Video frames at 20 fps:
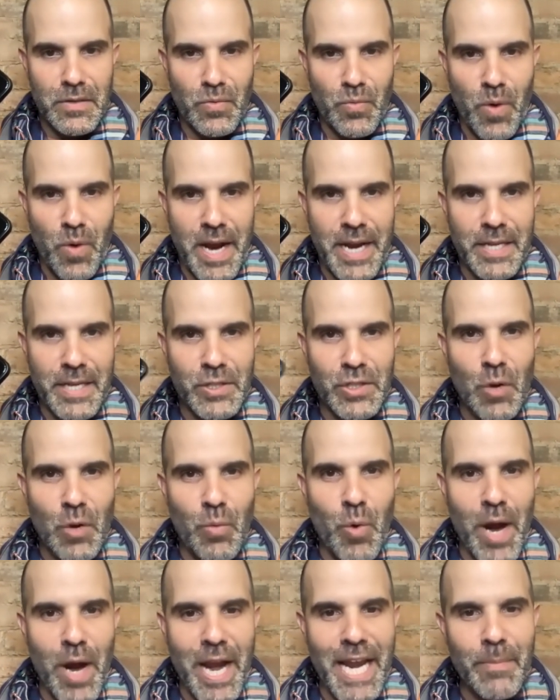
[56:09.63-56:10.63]
Right. So
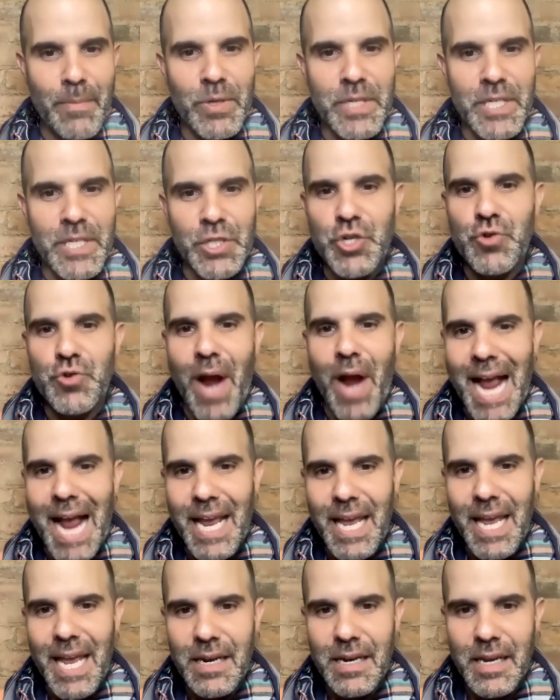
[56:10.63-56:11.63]
we're able to
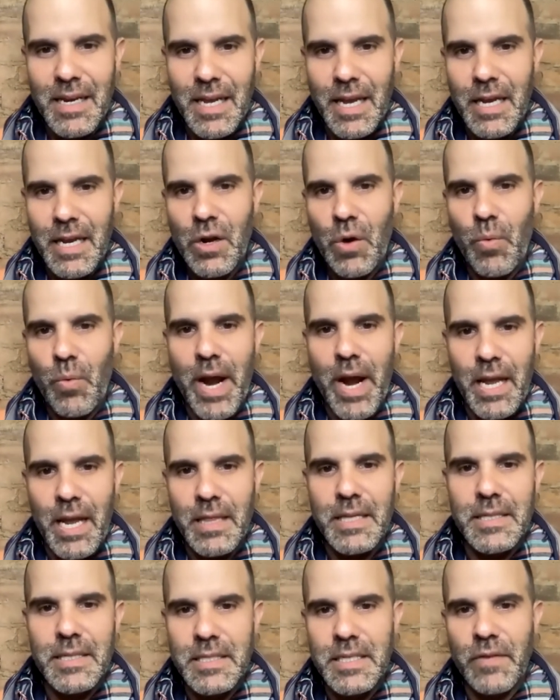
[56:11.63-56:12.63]
track it in a way
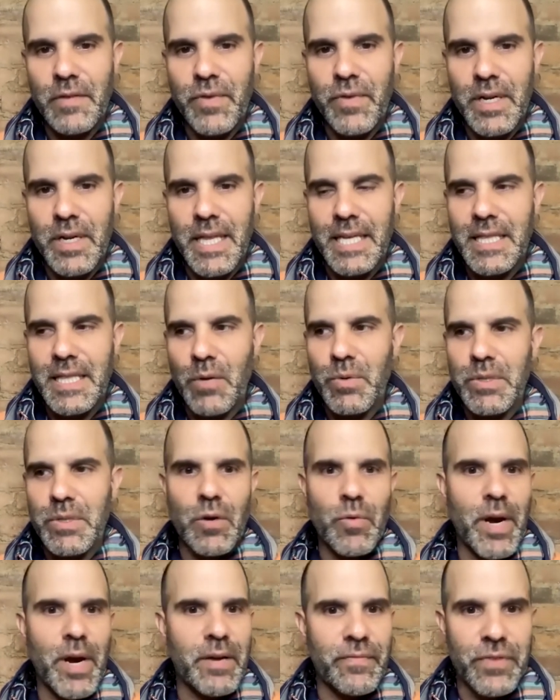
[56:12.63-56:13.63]
that's different. Like there was a
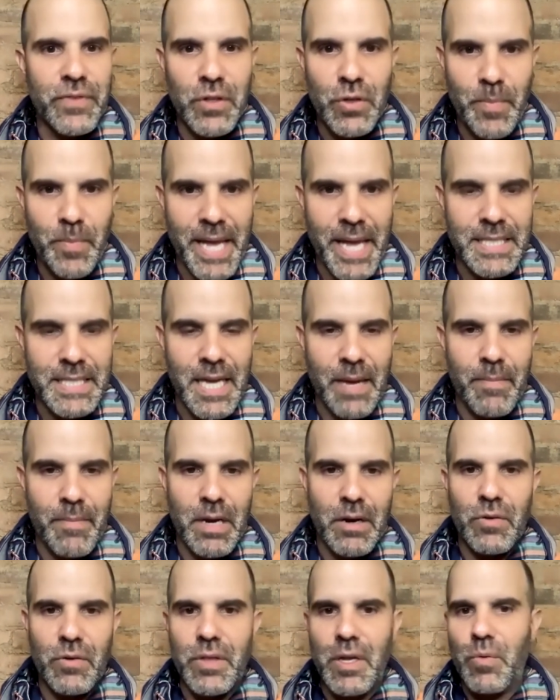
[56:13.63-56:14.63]
great flu
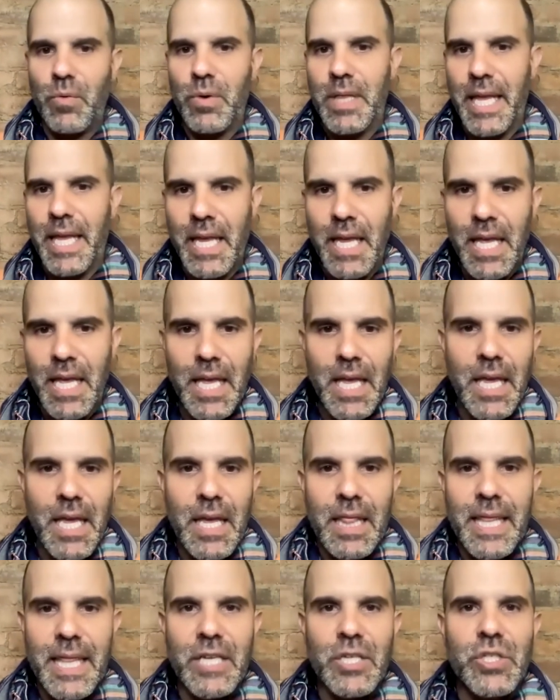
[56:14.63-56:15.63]
pandemic, or there were like
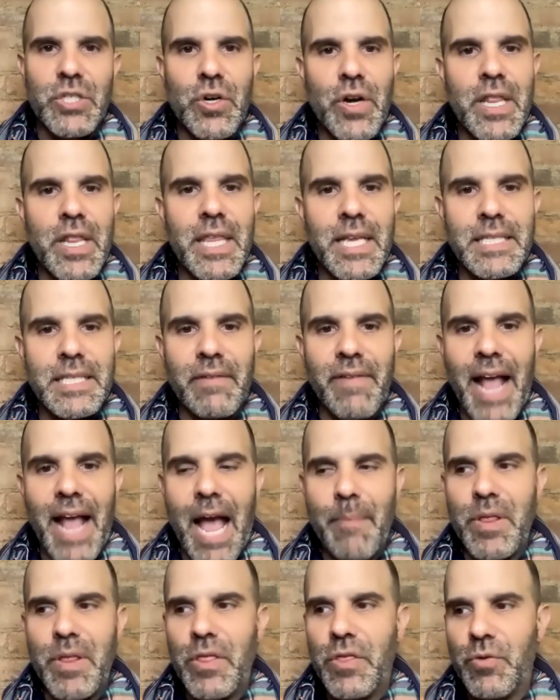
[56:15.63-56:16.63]
like certain things that have
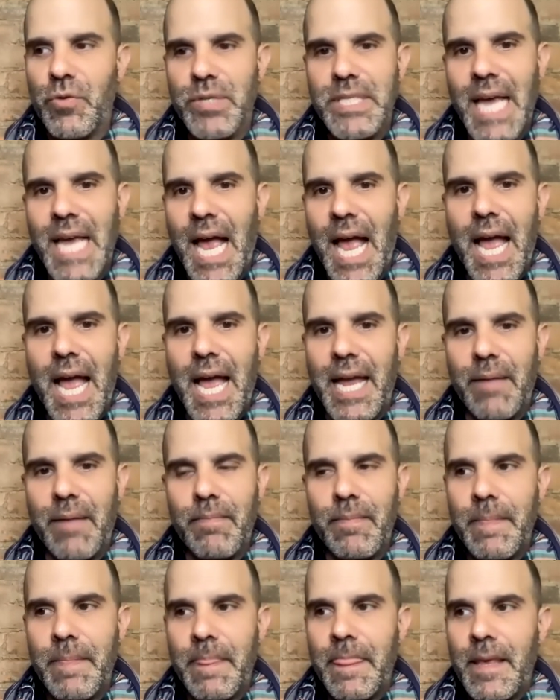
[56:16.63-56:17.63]
happened through
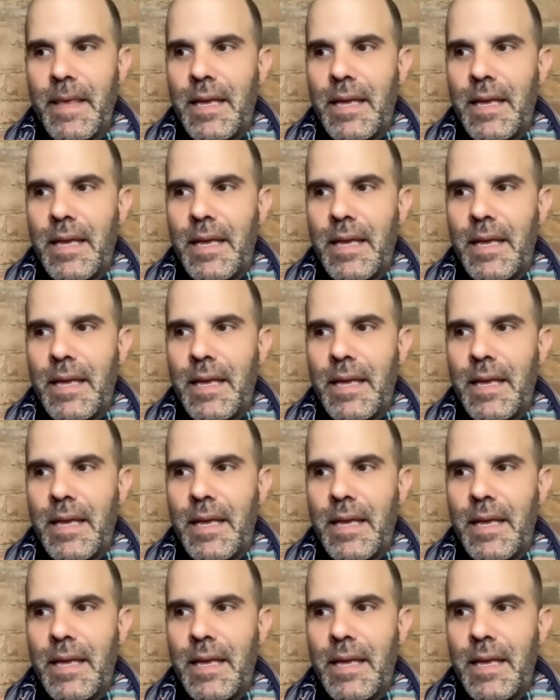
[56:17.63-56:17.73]
time.